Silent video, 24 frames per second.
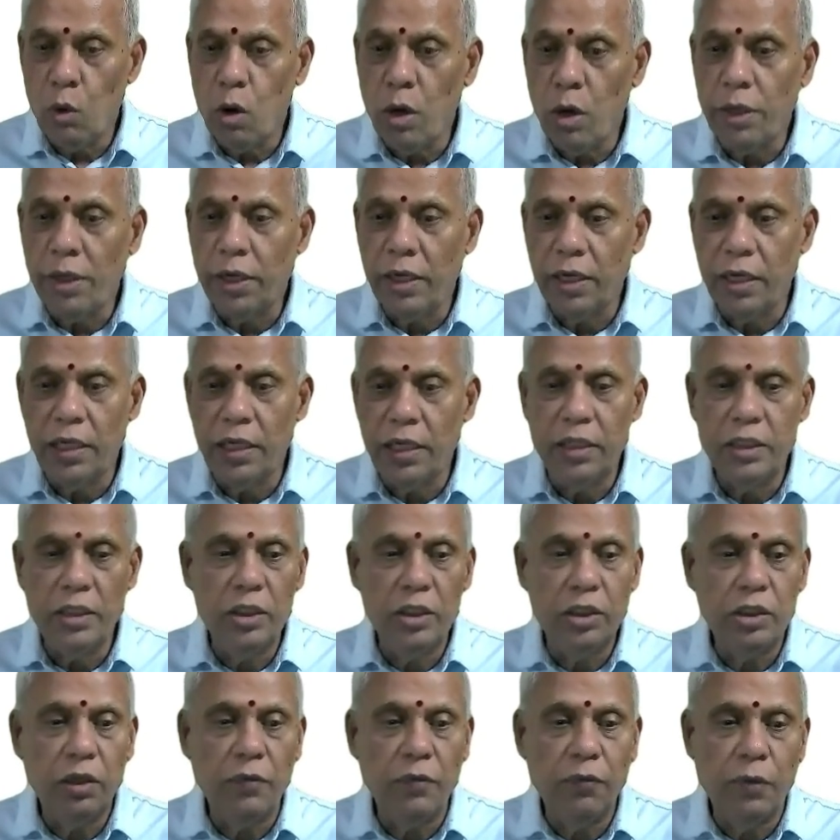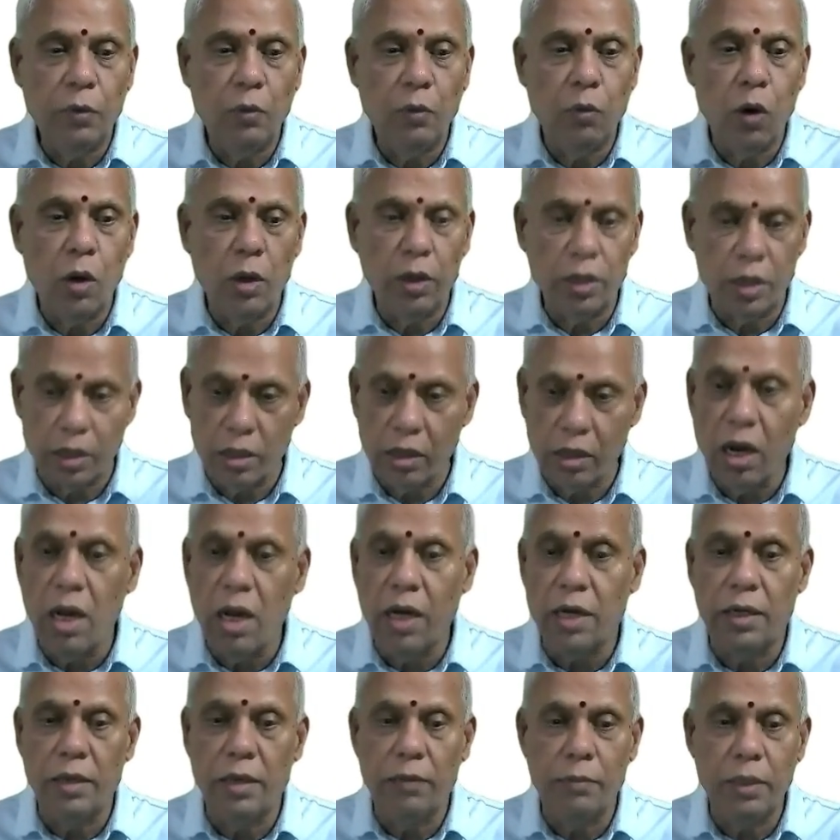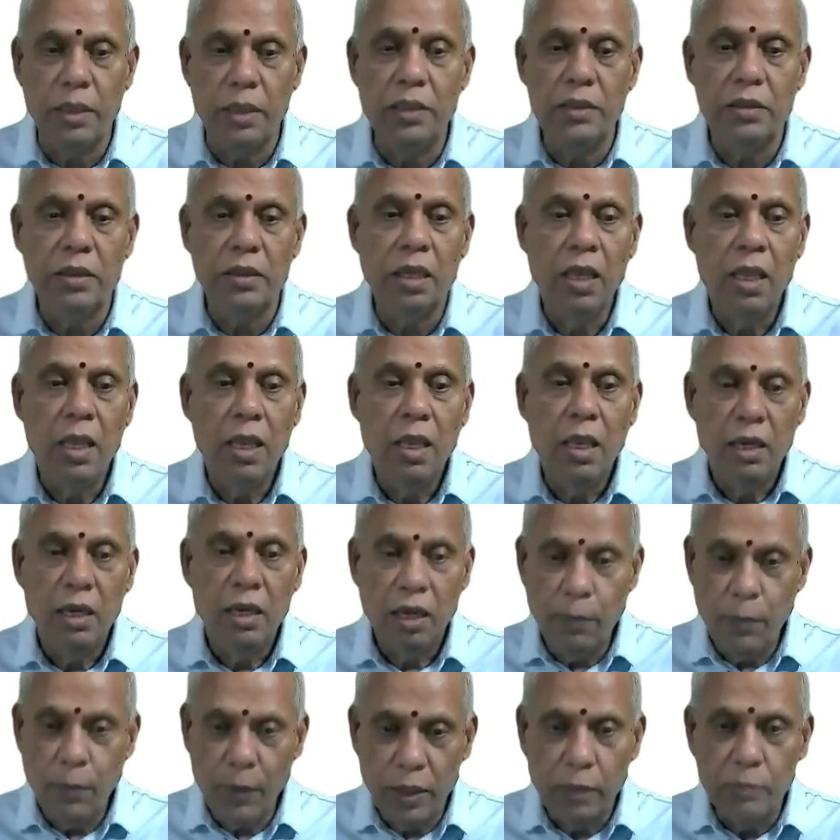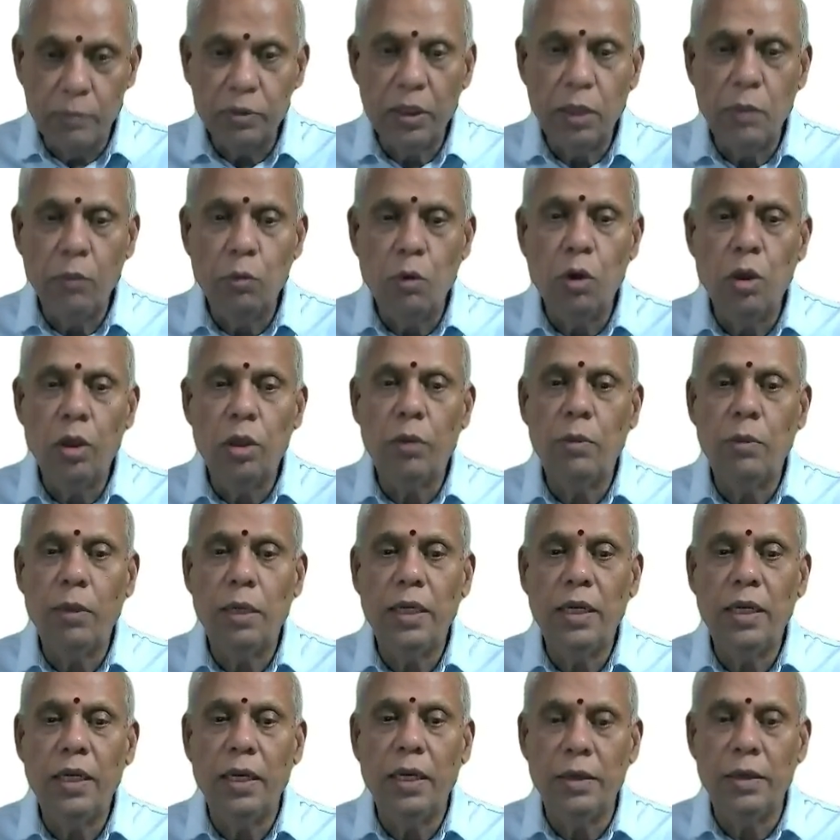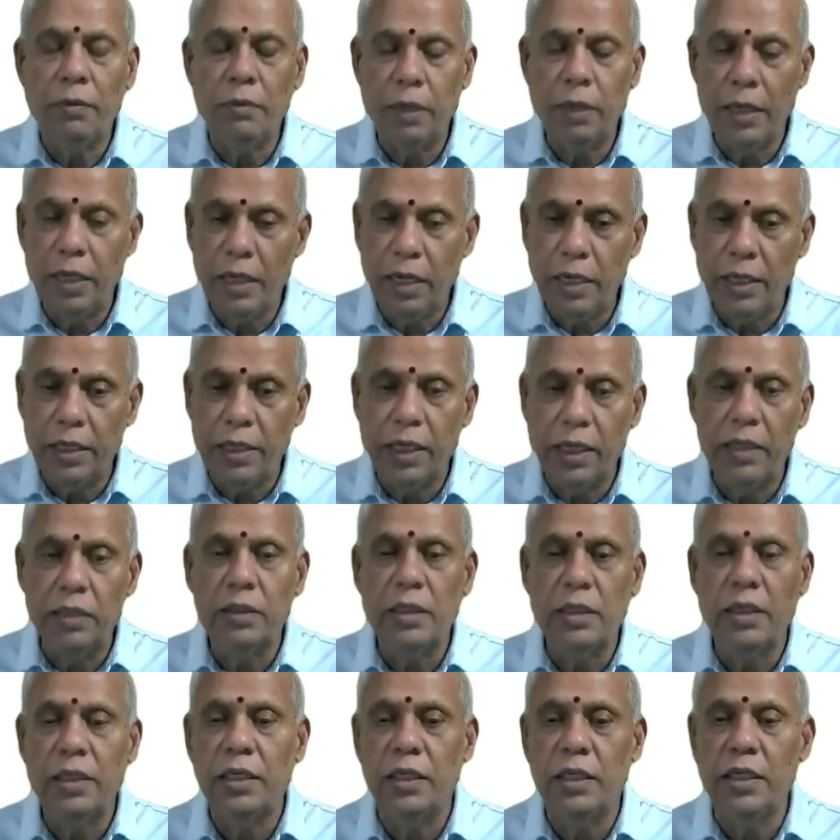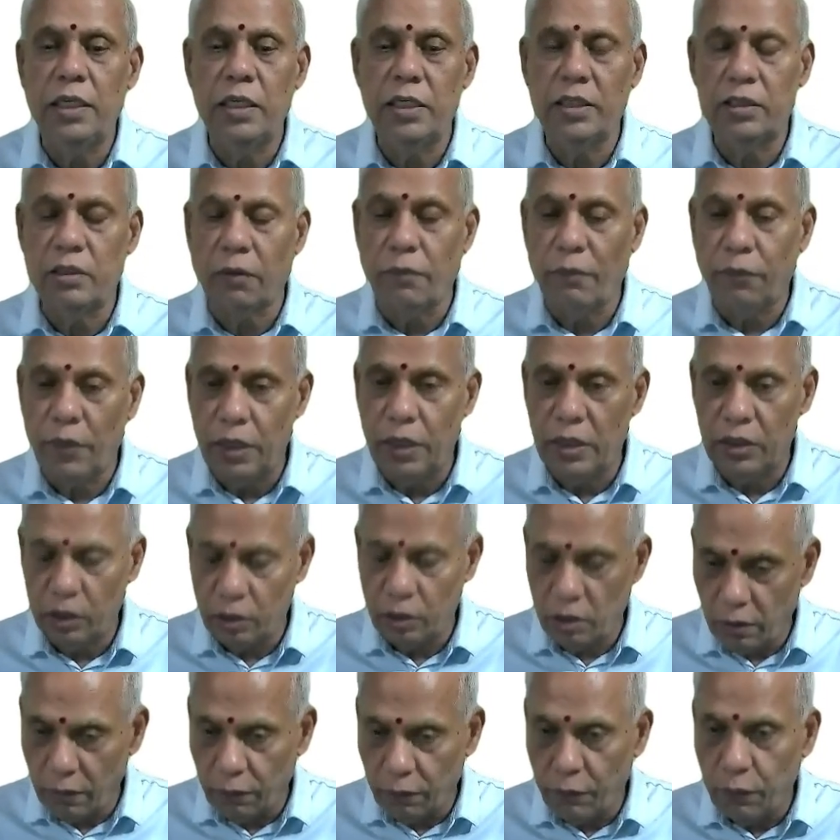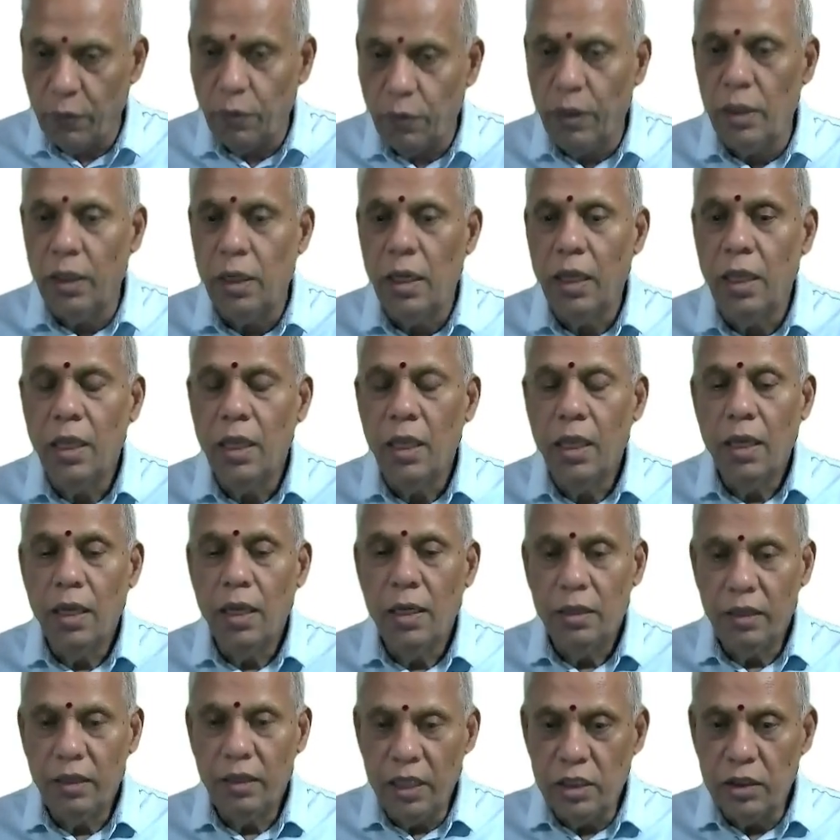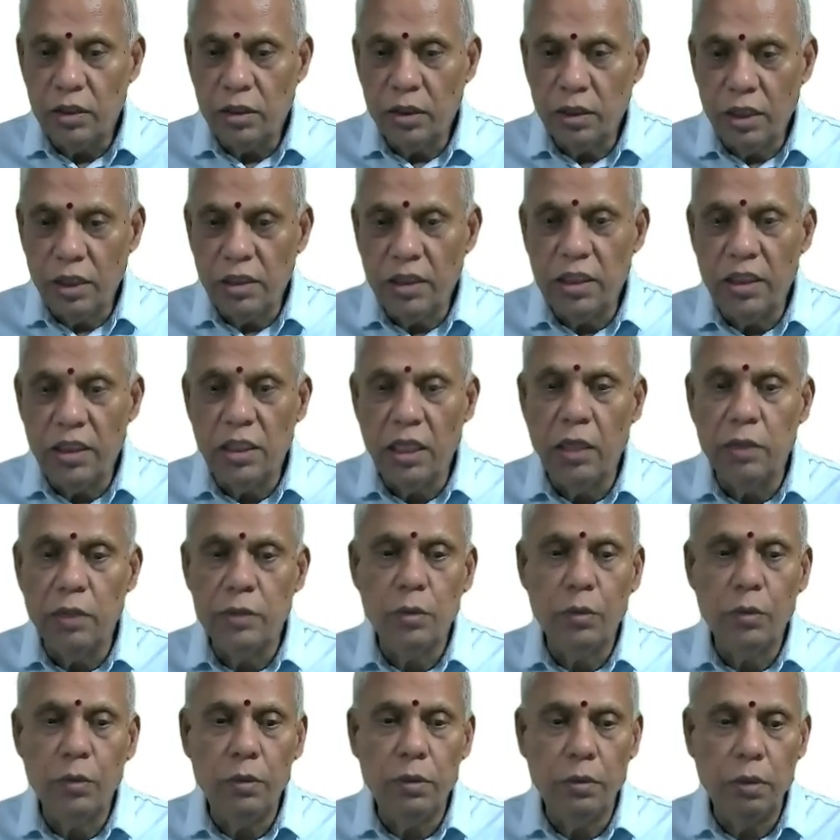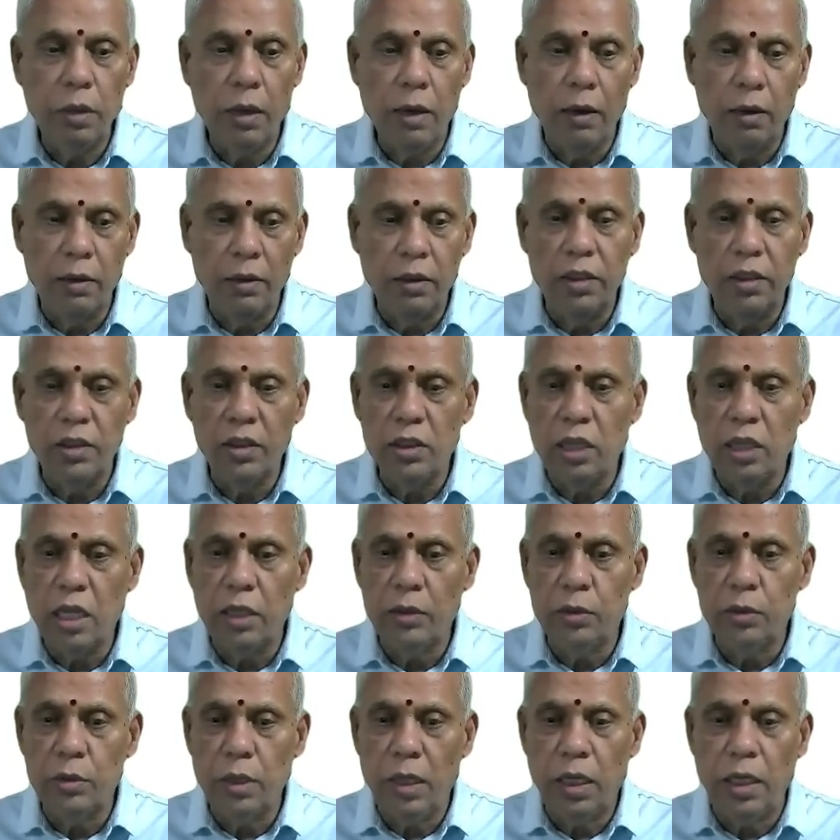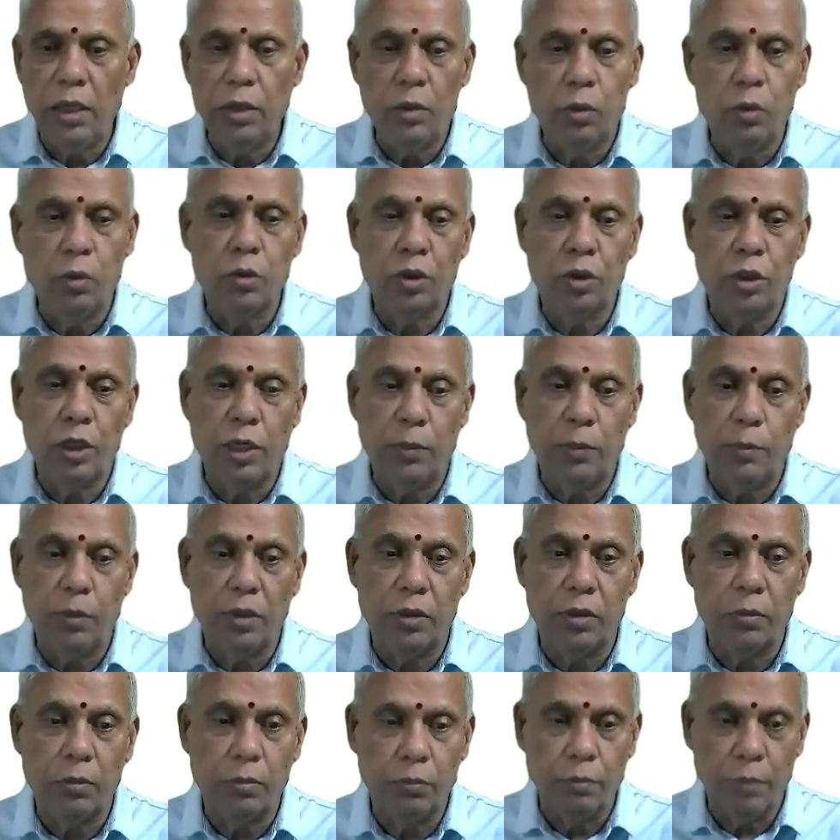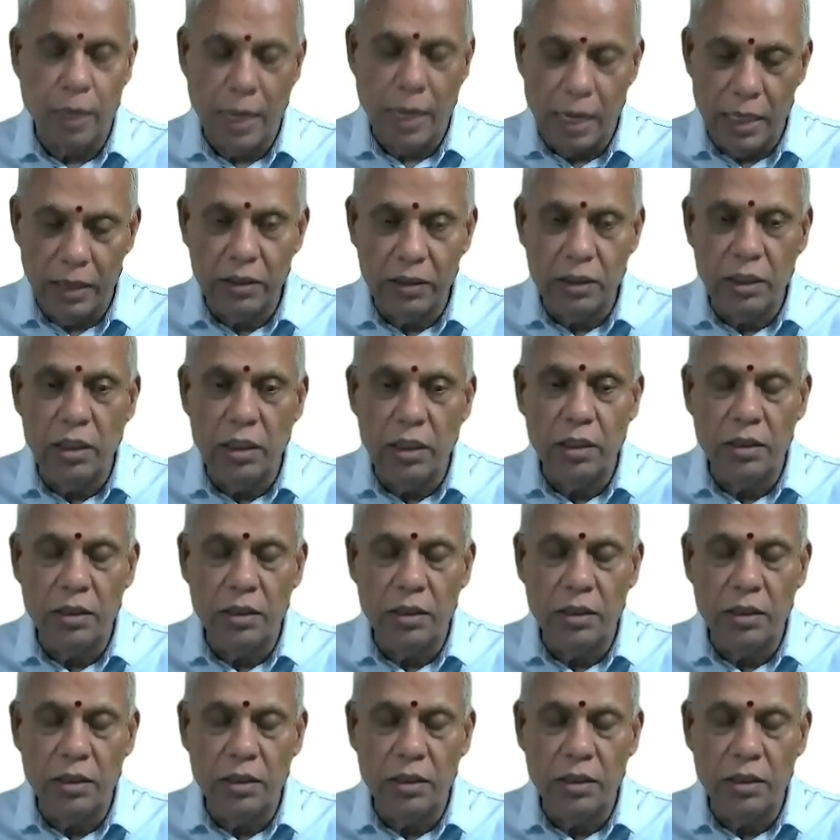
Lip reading: voter can register for voter card. Means he becomes a voter when he attains 18 years of age. Therefore, this is also a true statement. As